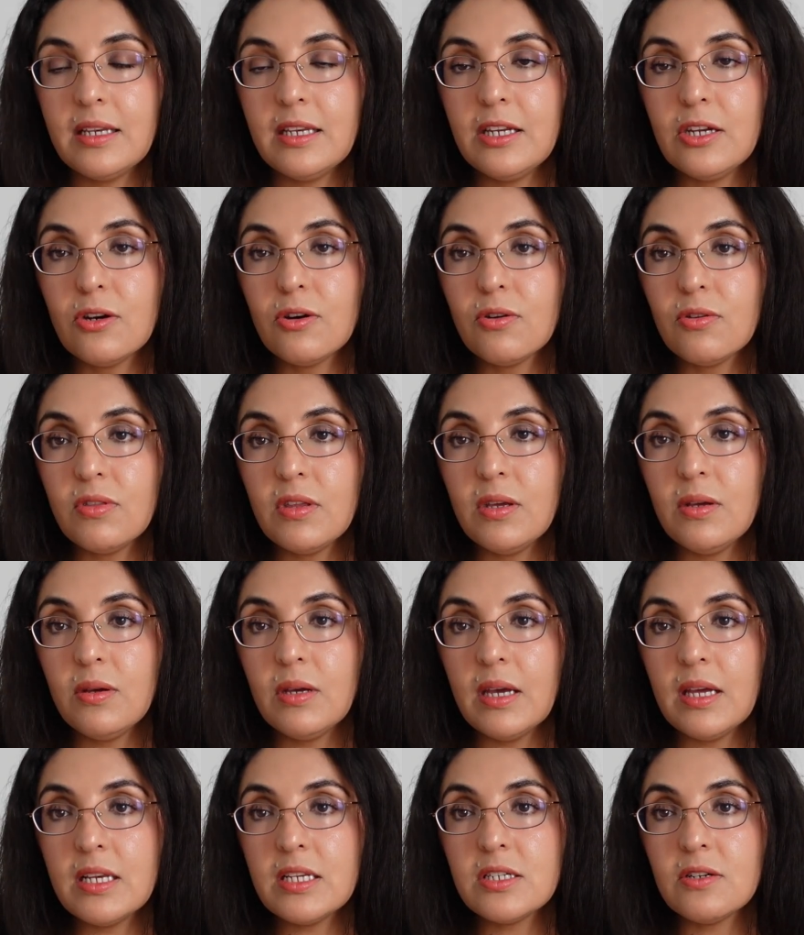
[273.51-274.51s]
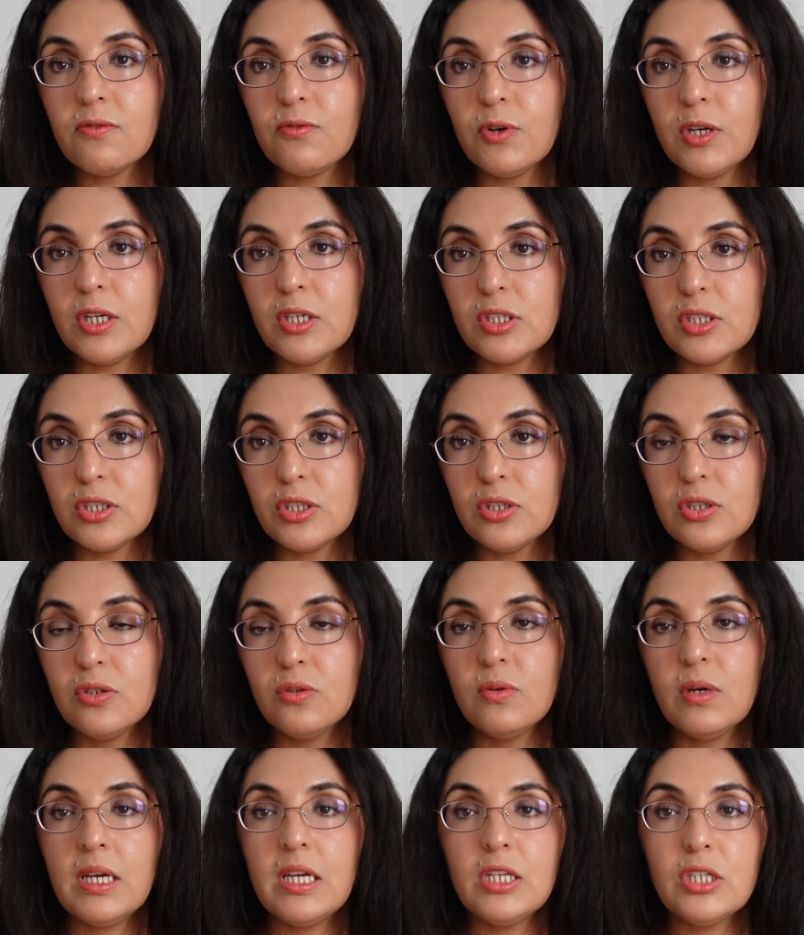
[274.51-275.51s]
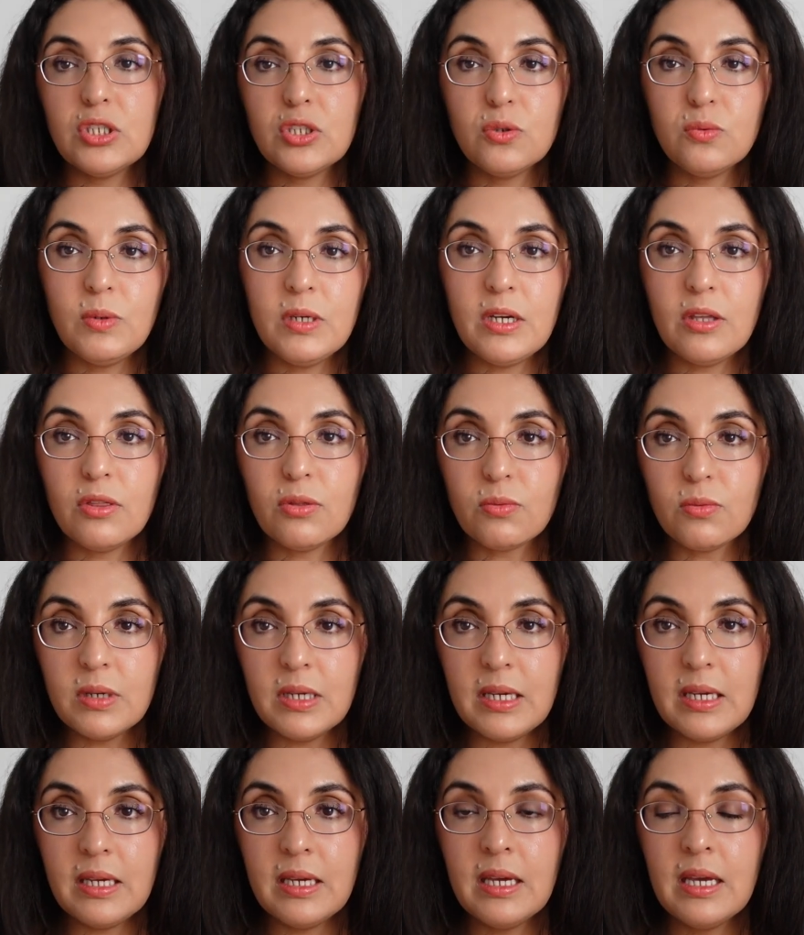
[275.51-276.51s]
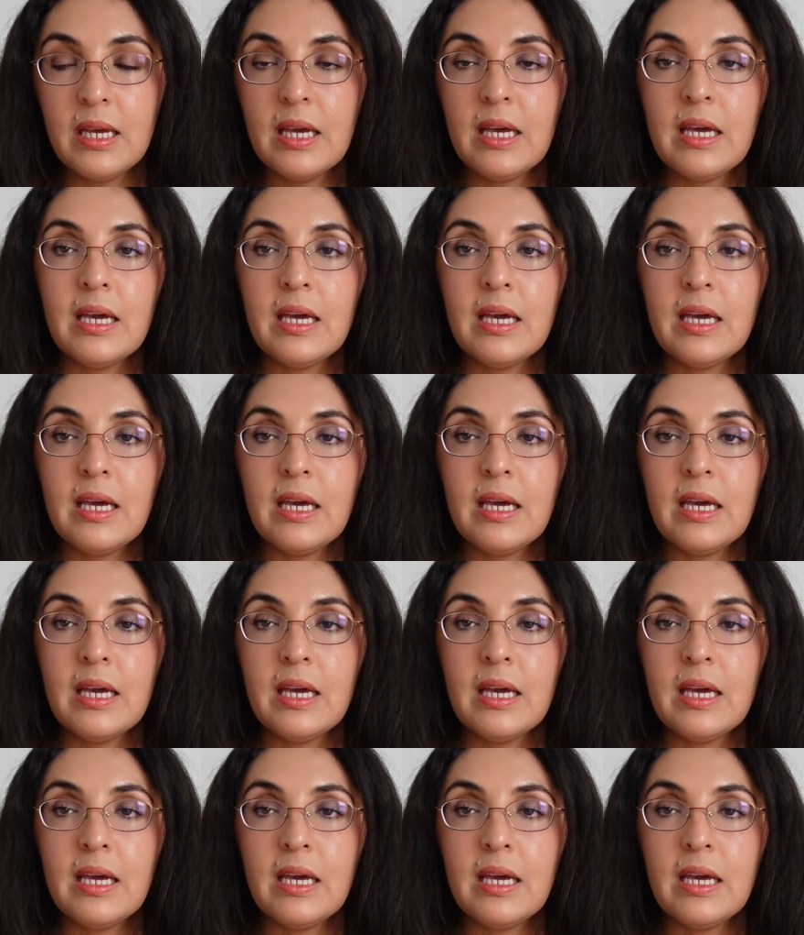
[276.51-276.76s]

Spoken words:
near the end of week 2 into week 3,